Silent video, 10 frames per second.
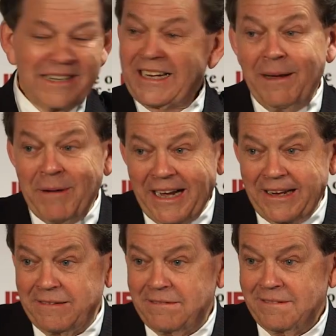Come
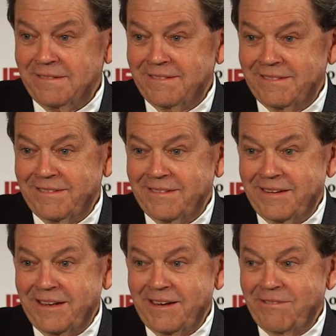on.
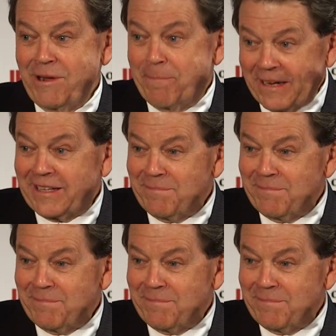We picked